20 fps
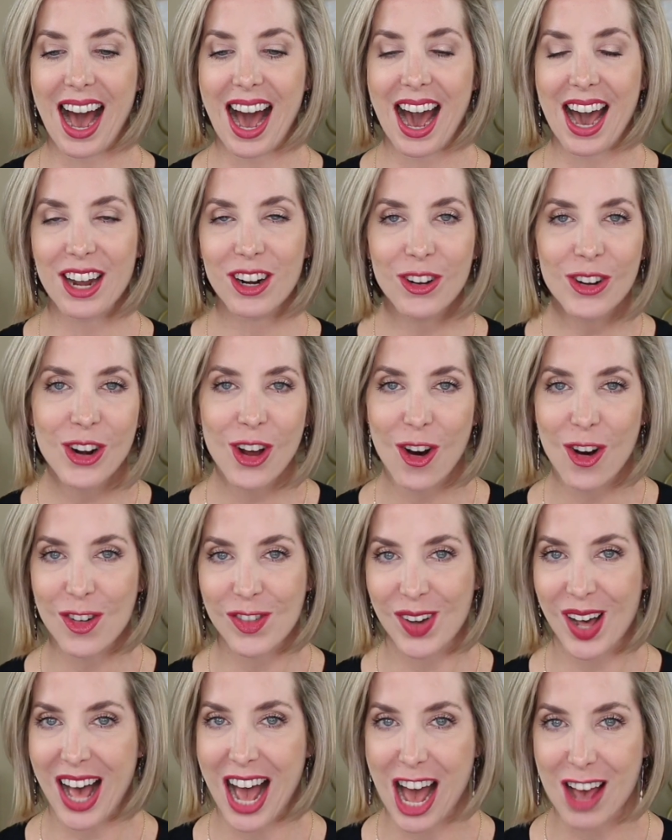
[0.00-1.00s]
I don't know
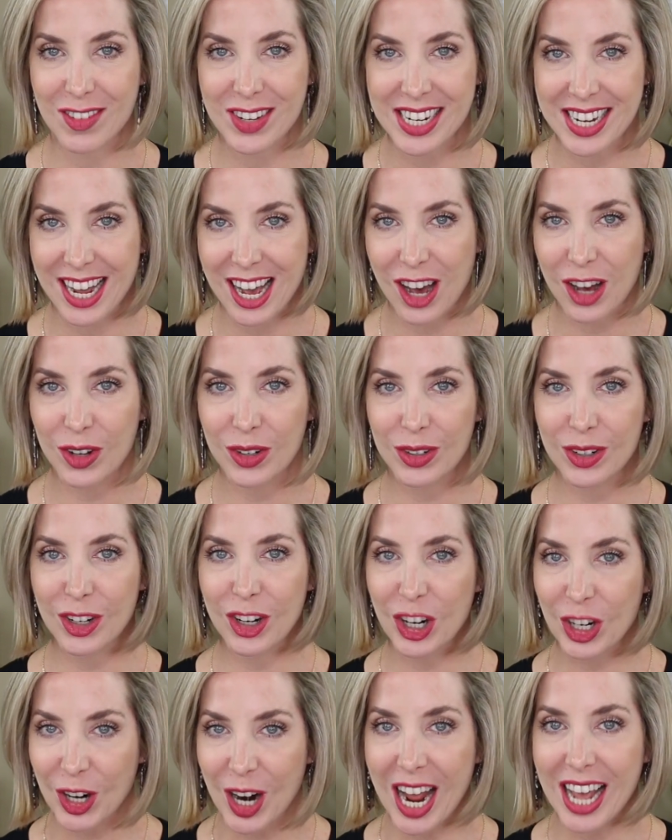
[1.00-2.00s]
if I'll have it down
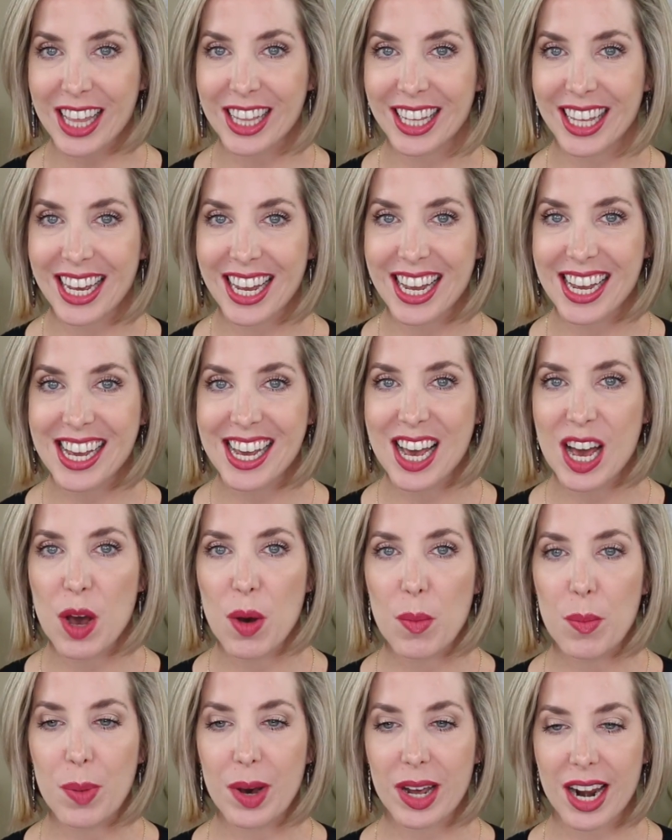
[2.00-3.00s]
correctly,
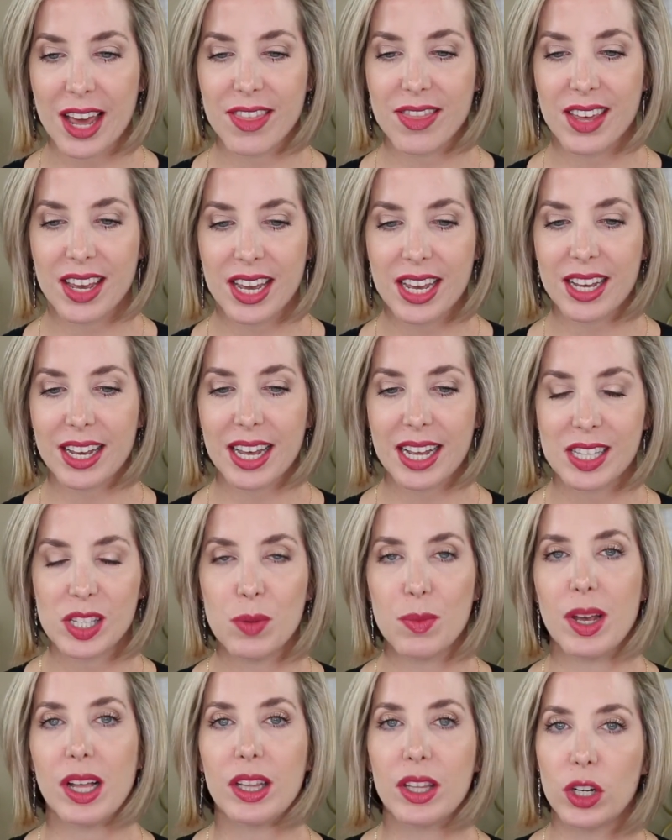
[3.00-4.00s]
but I think it gets
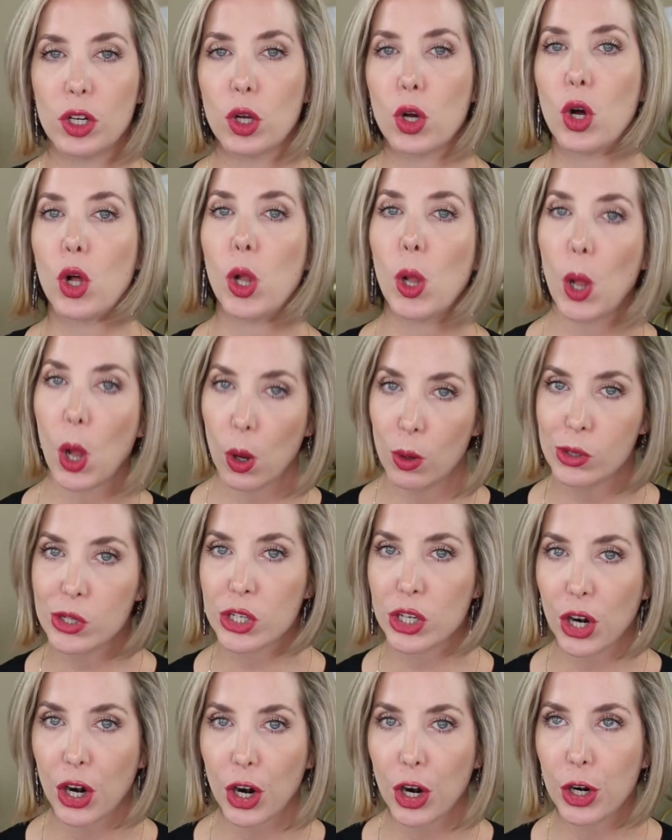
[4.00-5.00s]
me a little
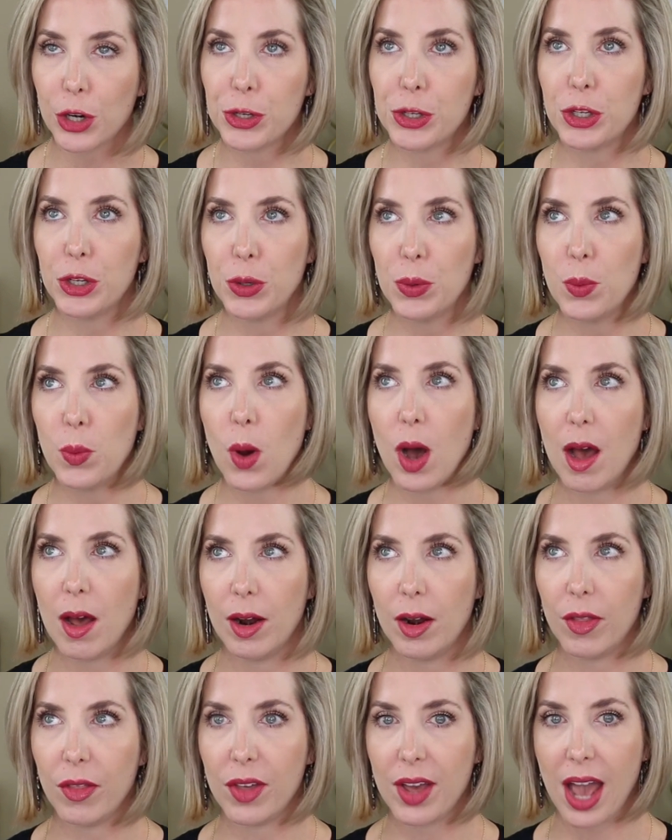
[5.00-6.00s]
closer to
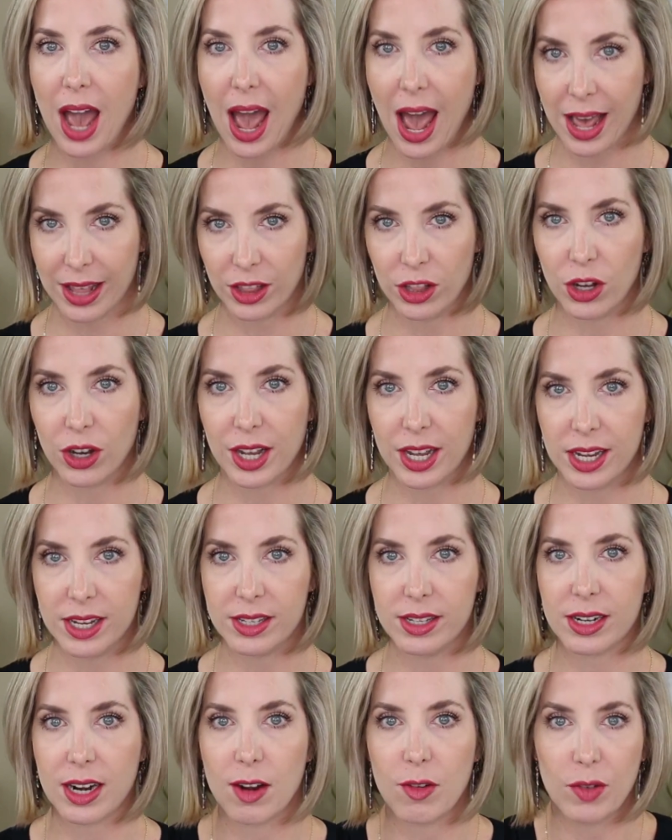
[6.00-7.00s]
what the end look
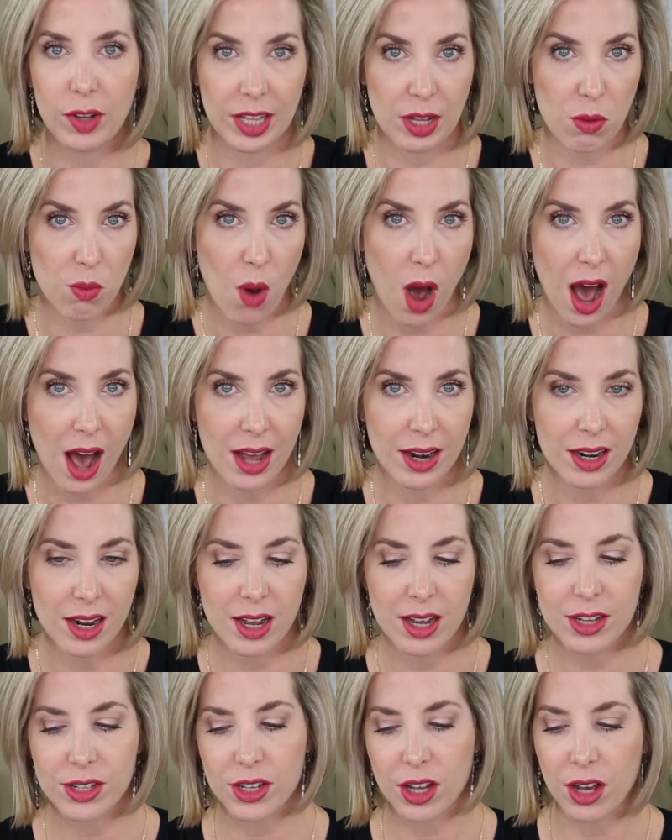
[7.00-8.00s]
is that I really want.
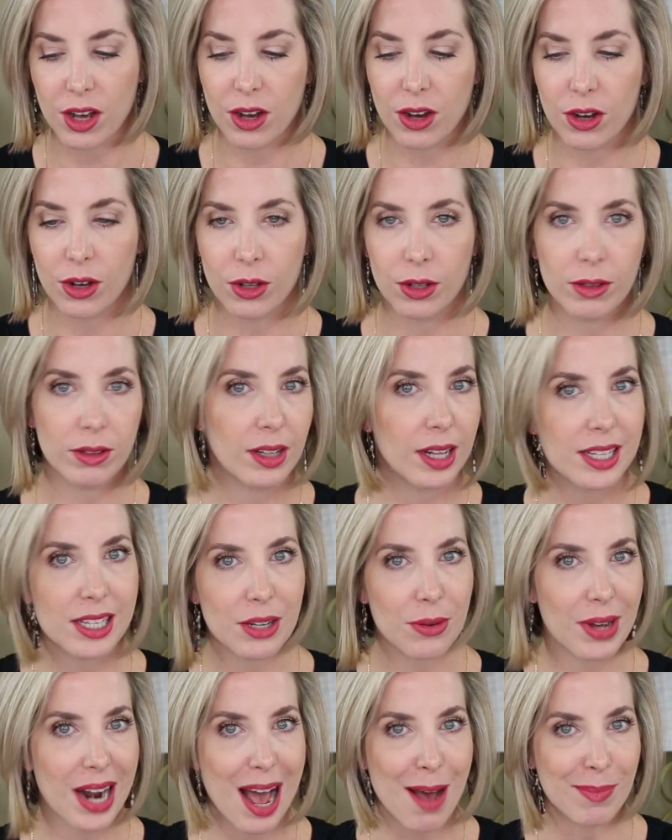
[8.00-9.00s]
So let's
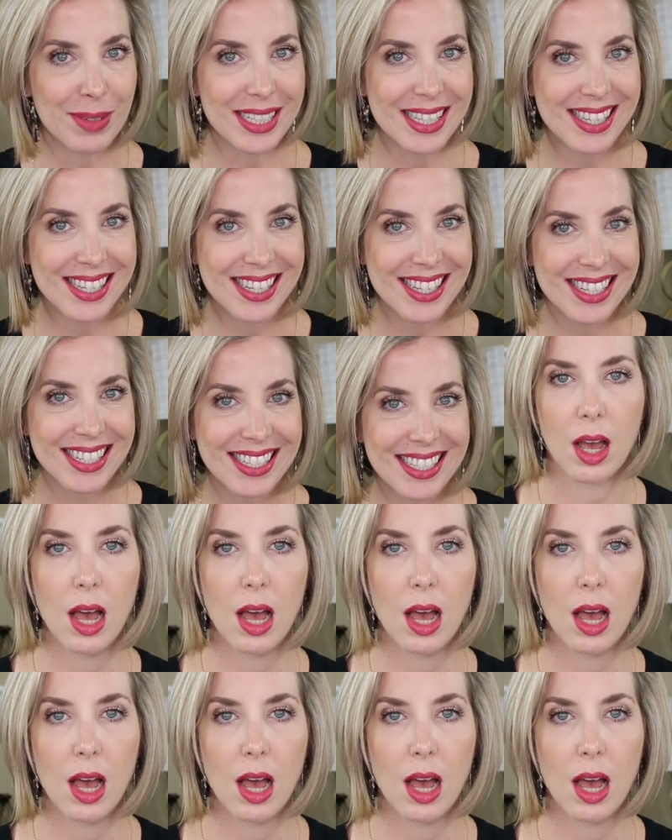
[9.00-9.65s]
see what happens.